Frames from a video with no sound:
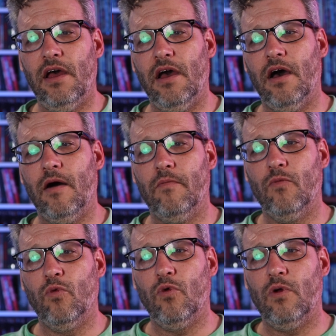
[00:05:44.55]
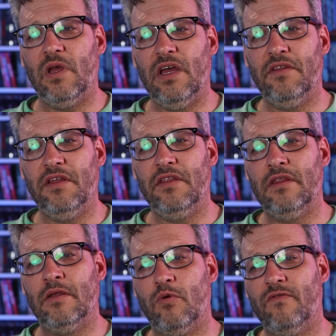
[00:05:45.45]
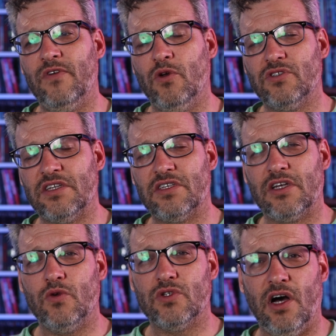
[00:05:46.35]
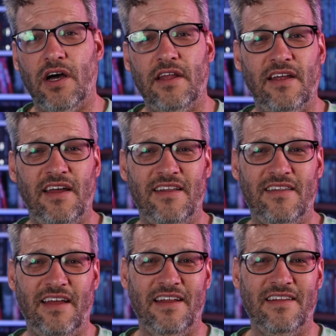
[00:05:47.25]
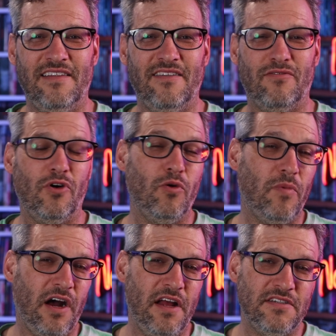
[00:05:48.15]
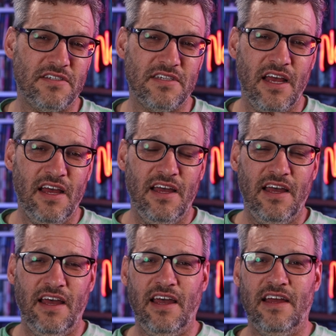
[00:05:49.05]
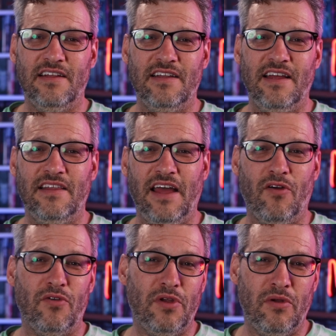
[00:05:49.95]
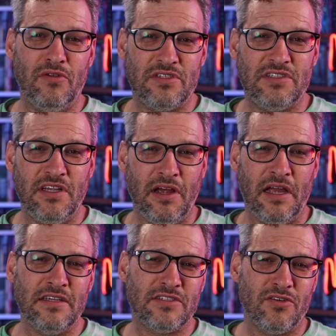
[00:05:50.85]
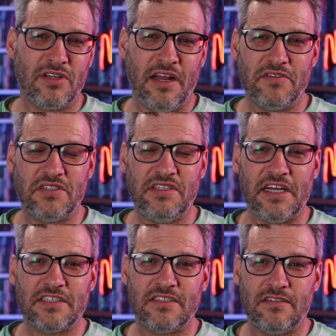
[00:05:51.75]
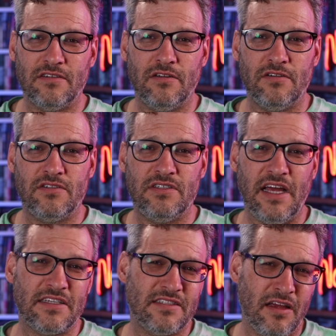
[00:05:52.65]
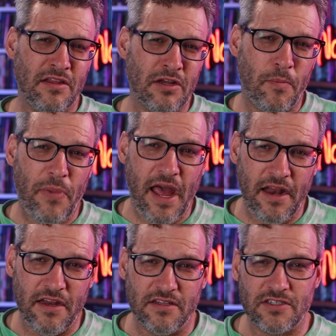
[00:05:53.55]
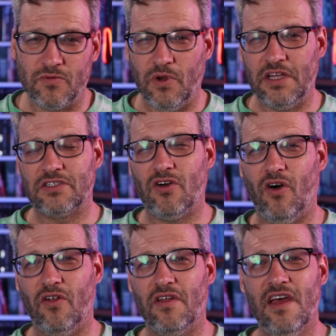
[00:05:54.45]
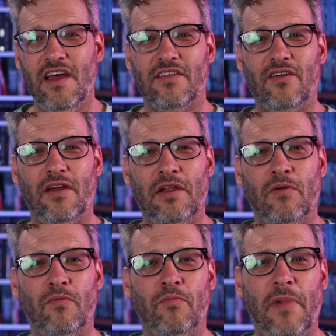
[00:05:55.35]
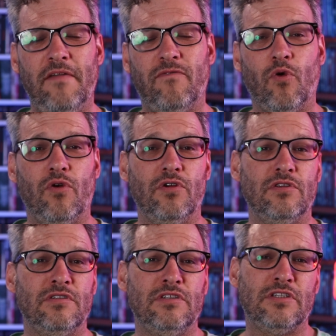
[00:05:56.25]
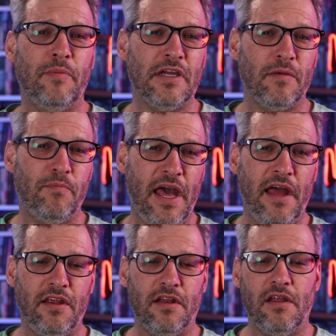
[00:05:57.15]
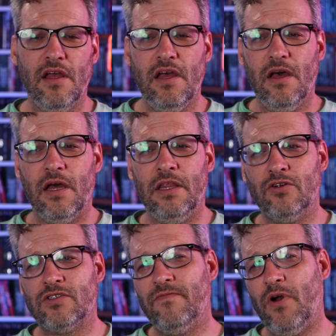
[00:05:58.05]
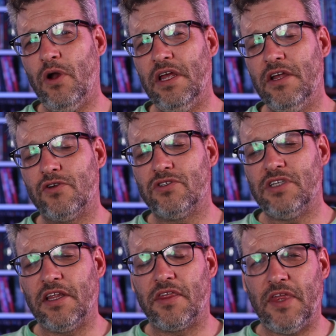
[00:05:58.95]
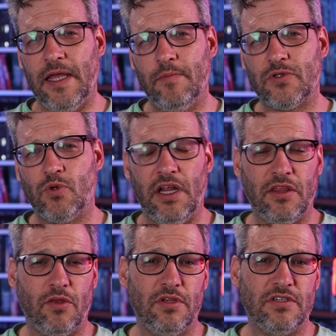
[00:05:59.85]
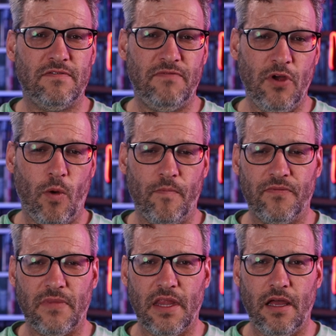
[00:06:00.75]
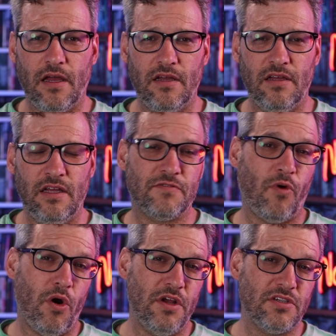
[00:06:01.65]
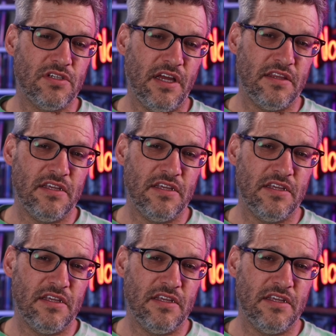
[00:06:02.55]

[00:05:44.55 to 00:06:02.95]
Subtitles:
And then the reveals as it goes on, and the robots, I guess there's kind of sex the companions is what it's called. They're made for just to be a companion, and there's some very interesting themes running through this film, as far as like